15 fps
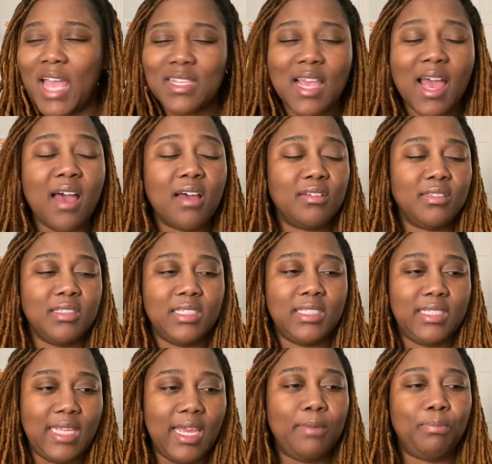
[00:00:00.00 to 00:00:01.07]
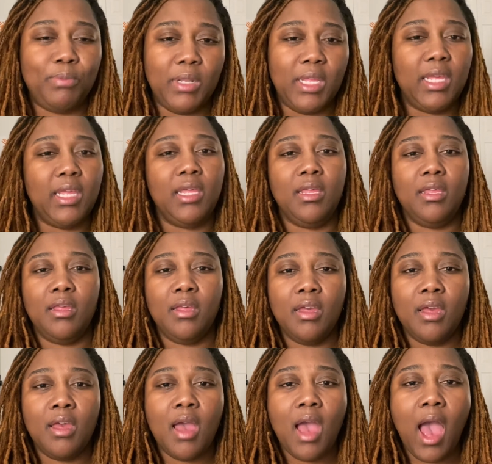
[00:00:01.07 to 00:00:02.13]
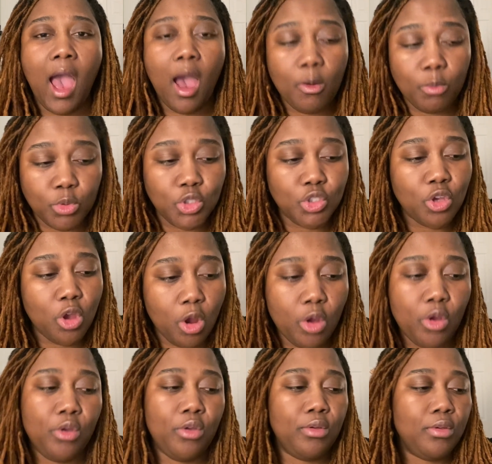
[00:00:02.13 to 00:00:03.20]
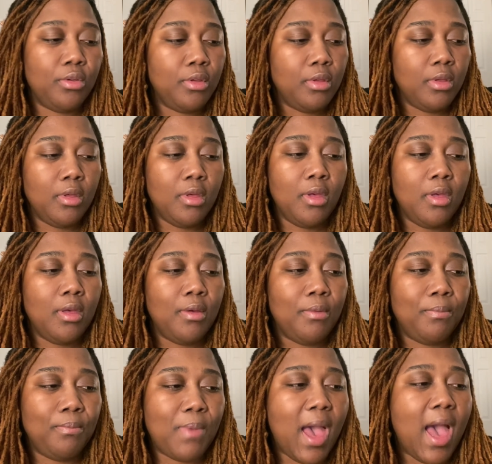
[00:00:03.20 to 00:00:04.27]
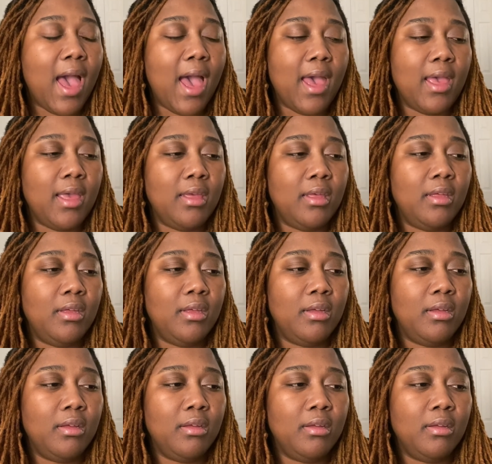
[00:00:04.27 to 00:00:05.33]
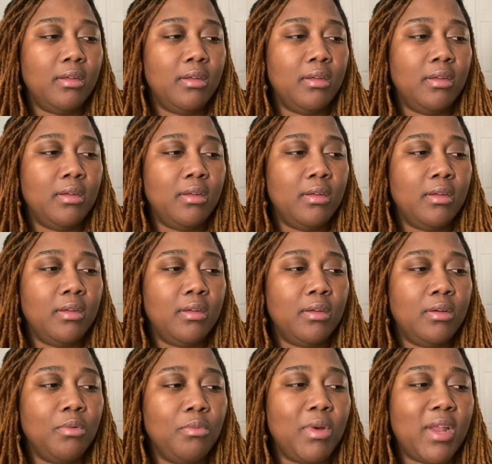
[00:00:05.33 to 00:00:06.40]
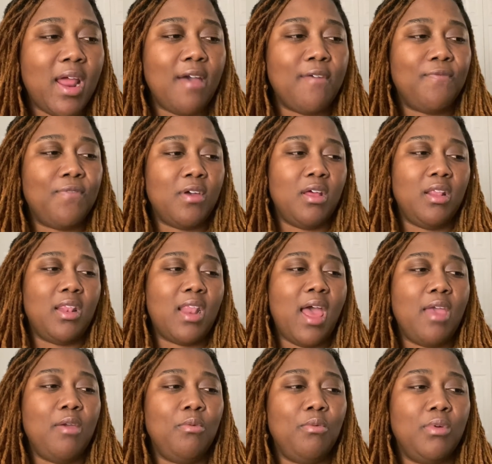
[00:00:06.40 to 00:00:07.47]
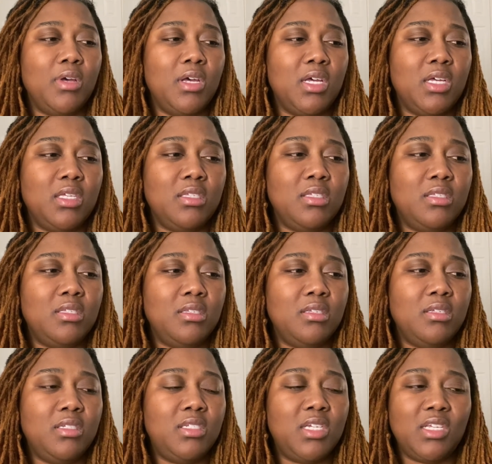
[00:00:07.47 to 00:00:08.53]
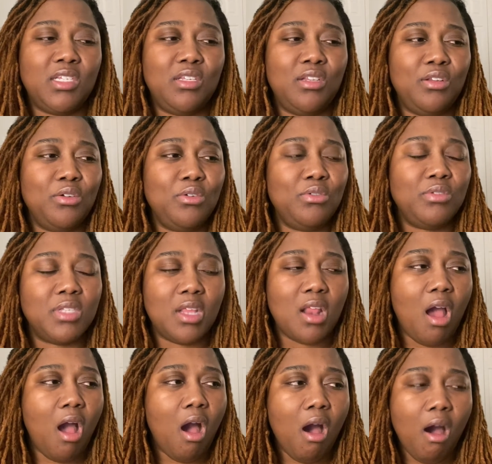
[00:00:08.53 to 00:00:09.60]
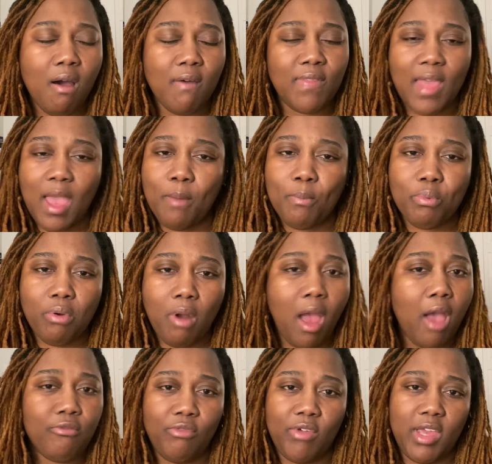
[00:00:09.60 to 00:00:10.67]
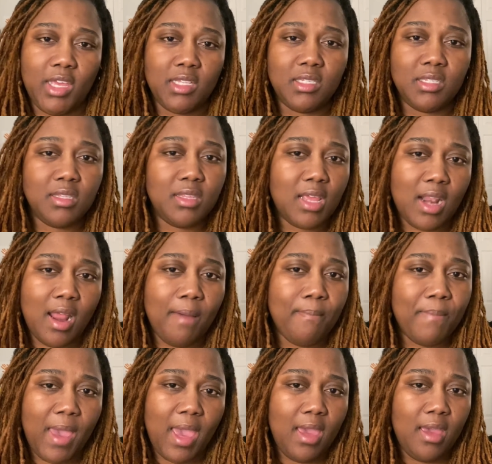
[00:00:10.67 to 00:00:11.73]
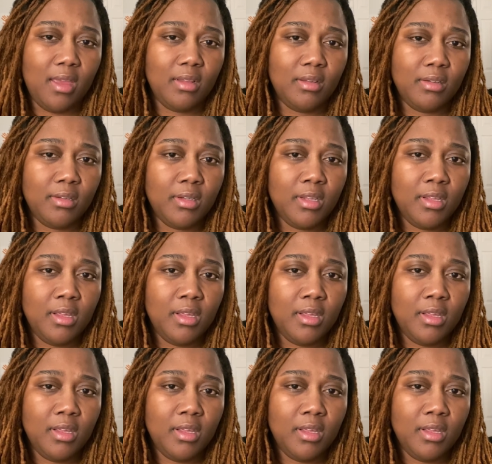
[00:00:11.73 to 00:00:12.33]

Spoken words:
that's how deeply I was hurt by what I felt like was just losing all that progress that I made